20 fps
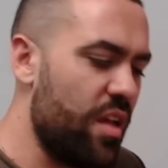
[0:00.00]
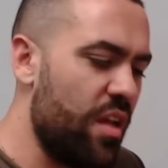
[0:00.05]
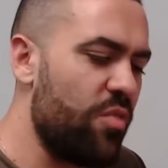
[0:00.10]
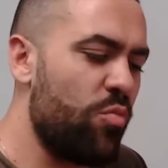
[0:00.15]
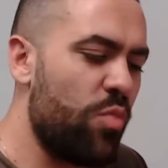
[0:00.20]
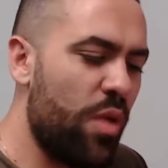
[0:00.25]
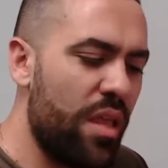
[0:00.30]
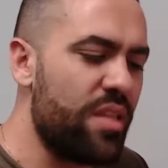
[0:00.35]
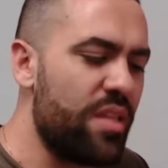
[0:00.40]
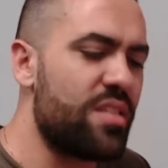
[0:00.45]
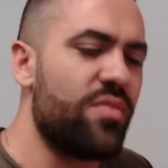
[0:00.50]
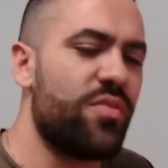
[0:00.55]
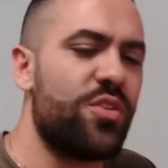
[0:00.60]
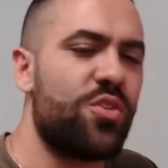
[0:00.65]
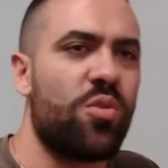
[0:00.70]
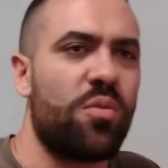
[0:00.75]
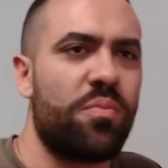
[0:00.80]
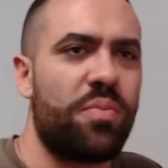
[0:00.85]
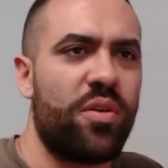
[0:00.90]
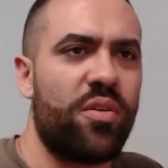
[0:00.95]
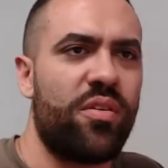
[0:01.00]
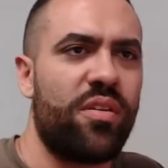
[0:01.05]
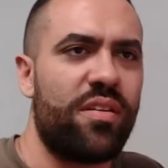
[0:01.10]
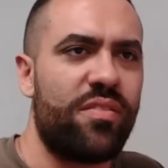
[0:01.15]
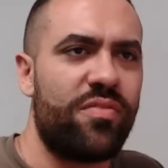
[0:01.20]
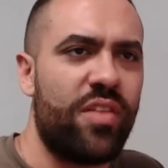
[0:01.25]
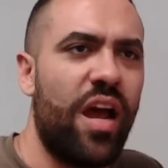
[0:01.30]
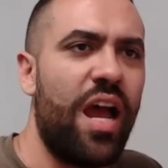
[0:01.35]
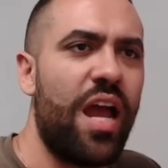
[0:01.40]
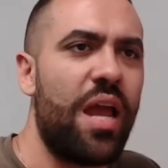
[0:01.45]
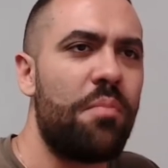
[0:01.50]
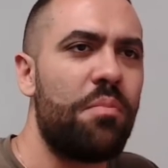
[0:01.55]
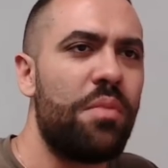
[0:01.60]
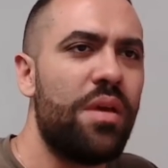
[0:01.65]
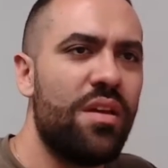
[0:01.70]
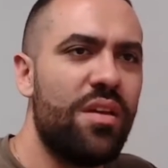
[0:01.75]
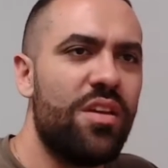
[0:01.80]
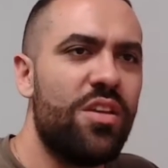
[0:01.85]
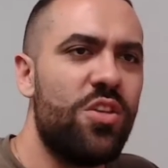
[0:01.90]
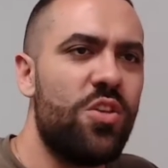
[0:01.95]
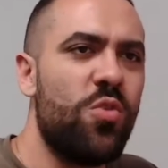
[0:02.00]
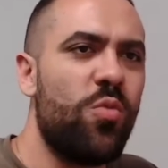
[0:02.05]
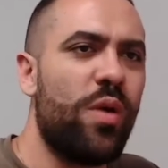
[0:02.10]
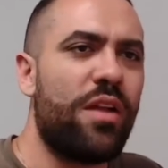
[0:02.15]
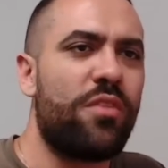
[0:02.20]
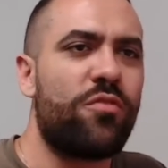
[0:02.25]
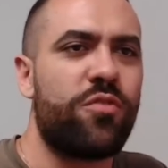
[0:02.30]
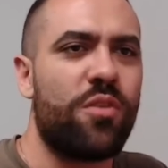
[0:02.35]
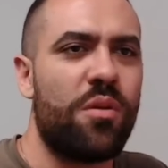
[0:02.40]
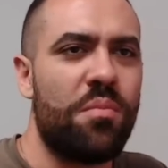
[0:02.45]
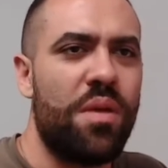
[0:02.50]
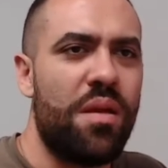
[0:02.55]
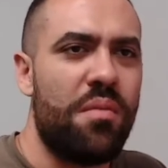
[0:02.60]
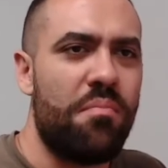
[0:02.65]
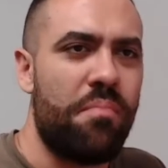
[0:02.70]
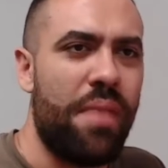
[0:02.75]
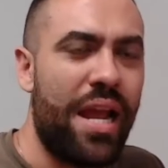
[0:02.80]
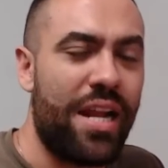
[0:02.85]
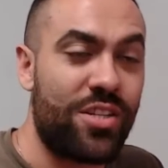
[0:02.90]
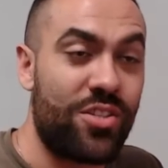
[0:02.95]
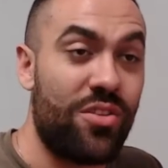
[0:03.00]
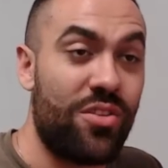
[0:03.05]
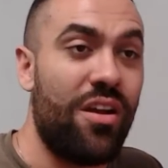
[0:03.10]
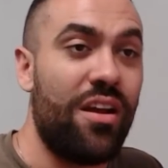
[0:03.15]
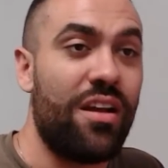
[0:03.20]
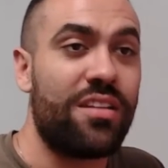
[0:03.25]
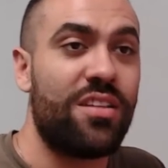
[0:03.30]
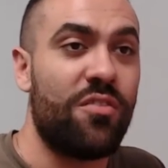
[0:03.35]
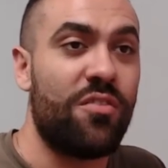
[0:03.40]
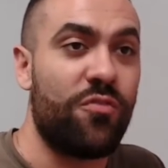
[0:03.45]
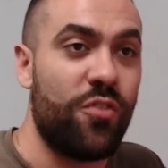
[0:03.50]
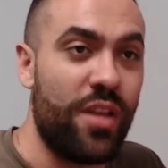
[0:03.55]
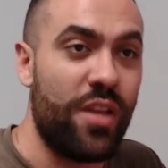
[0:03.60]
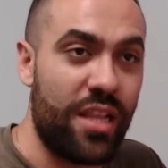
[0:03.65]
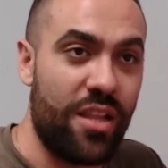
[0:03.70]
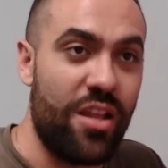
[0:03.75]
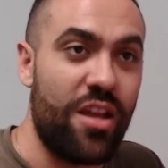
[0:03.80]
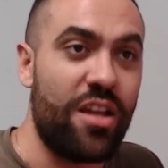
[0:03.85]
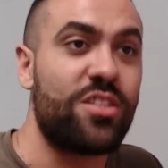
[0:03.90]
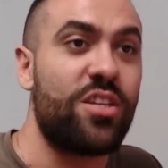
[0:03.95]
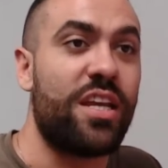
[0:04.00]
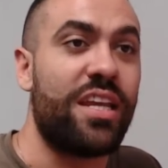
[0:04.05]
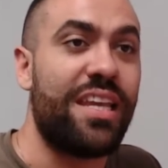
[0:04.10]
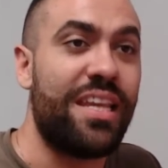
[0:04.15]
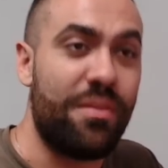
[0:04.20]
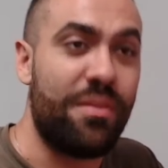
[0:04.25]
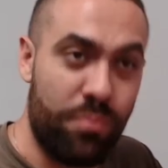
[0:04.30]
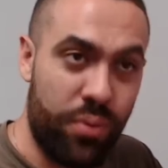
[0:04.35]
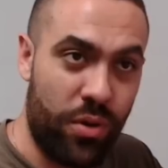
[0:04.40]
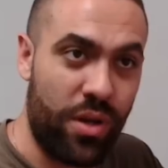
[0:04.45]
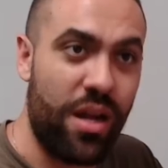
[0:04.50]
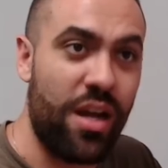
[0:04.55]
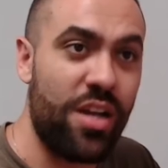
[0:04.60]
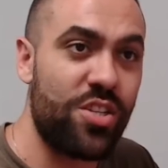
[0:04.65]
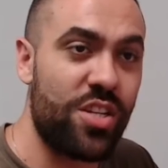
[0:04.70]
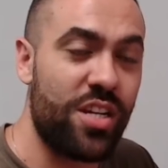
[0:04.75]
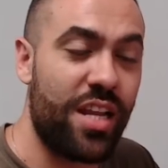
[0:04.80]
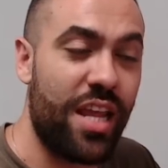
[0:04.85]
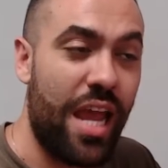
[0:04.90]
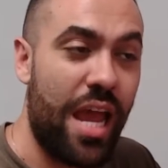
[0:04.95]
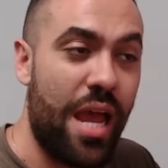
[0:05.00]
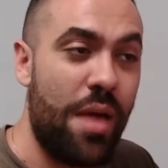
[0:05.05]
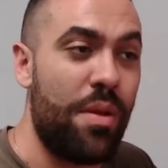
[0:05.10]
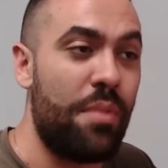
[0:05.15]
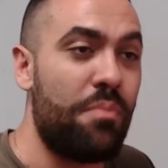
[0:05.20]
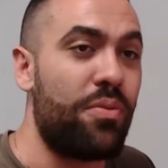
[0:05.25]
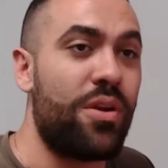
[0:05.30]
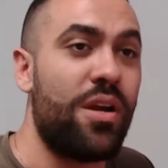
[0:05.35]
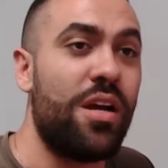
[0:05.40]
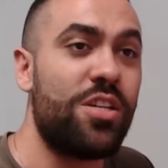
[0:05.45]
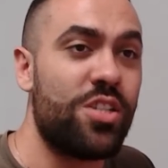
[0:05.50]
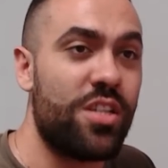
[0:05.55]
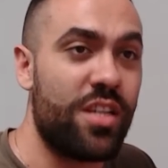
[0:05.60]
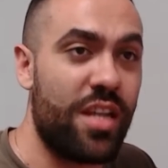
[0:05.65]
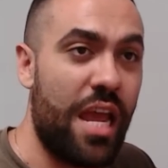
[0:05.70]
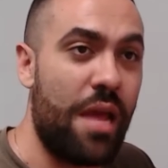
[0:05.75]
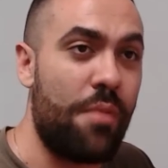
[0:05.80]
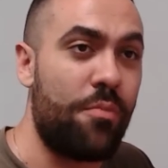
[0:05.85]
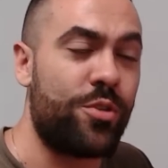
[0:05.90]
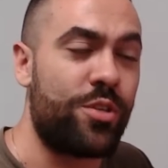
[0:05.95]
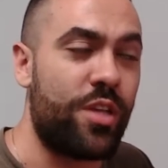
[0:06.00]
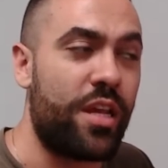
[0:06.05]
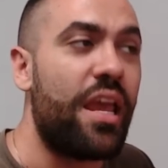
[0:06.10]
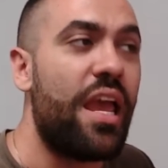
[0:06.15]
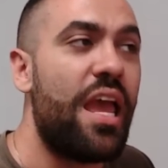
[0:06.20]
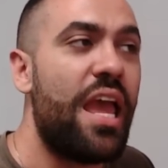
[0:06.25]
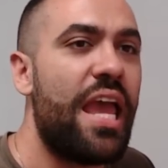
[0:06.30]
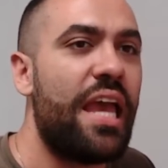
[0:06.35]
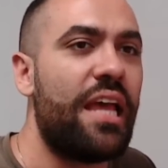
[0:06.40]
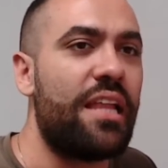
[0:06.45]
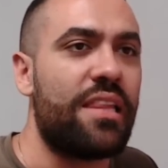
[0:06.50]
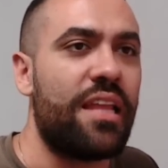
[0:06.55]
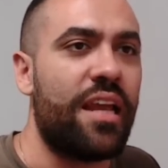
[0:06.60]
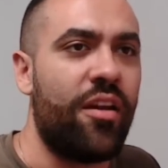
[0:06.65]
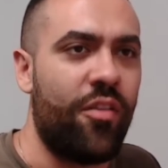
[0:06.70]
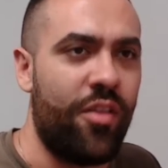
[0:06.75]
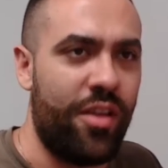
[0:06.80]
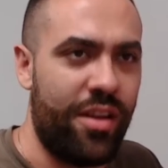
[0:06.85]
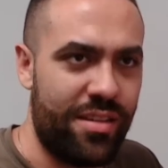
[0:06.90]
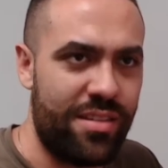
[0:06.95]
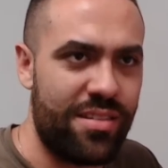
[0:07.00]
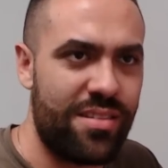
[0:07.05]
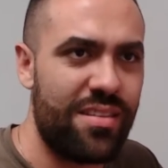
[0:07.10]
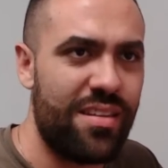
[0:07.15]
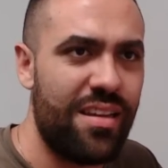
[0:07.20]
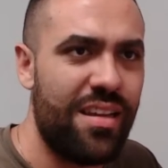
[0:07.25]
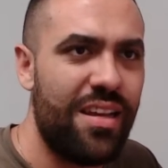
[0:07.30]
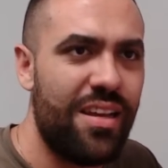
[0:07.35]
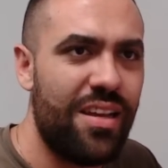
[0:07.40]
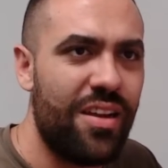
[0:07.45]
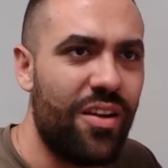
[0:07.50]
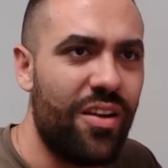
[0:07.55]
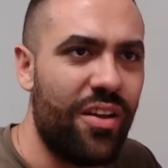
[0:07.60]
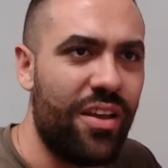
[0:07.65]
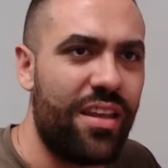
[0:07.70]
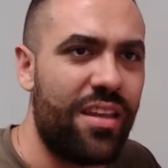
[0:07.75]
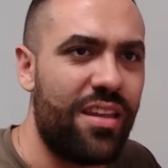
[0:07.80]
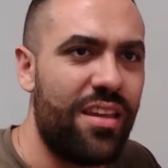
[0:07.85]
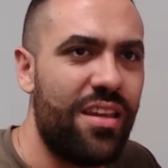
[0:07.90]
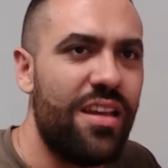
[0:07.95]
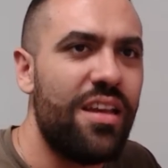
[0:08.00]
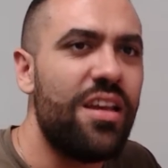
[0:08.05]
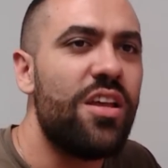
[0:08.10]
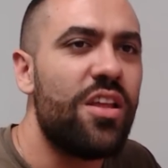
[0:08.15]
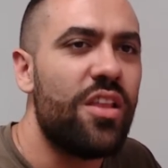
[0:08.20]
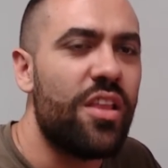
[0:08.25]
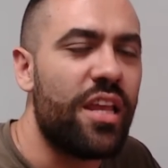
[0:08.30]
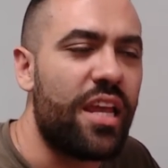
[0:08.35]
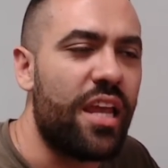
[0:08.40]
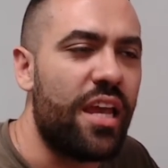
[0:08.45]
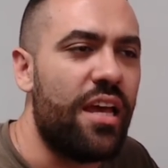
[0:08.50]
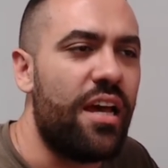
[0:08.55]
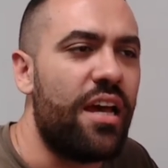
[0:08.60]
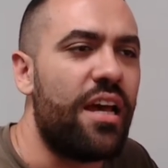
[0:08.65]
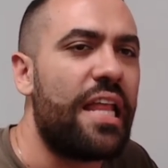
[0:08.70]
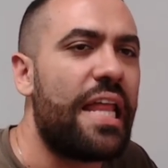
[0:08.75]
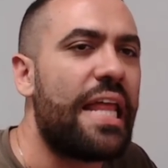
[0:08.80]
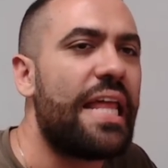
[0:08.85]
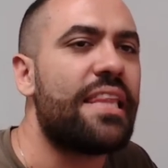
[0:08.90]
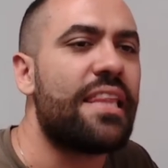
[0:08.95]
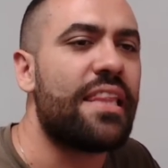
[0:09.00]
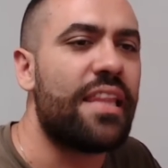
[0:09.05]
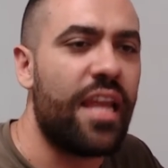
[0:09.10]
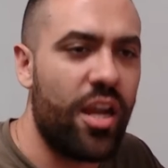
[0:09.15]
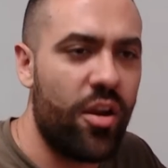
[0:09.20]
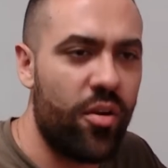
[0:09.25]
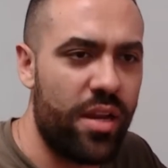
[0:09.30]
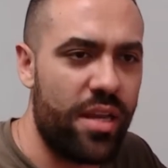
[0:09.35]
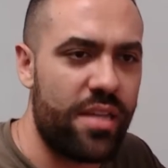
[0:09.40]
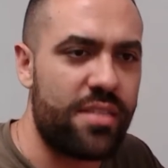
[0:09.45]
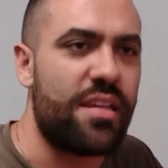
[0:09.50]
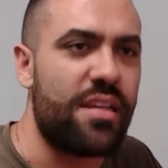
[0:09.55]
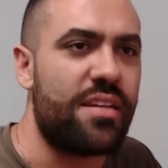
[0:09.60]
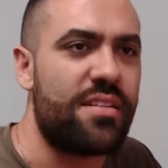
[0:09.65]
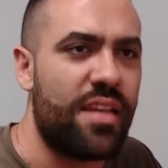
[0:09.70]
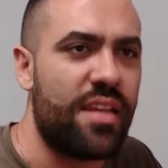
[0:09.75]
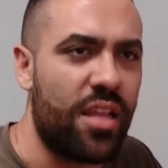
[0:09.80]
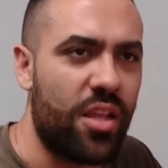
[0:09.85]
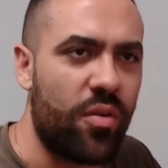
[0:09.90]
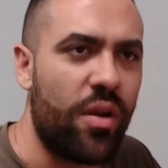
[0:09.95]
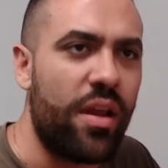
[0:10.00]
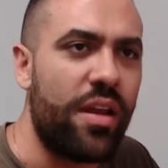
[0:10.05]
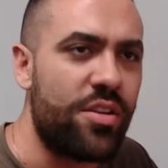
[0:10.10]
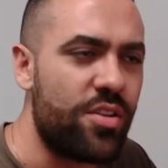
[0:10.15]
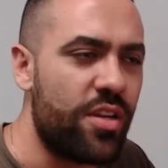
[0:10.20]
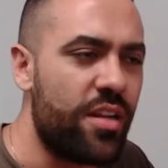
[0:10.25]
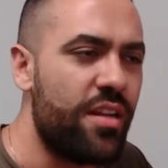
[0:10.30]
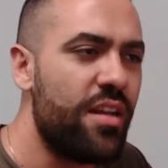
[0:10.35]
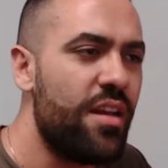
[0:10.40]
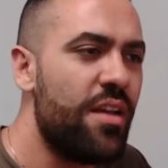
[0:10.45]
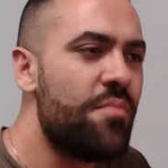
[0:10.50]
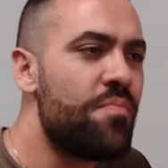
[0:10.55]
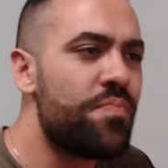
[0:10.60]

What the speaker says: relatively short period of time, you went from matchlock to flintlock to percussion cap, and percussion cap was like hilarious, like a hilarious acceleration.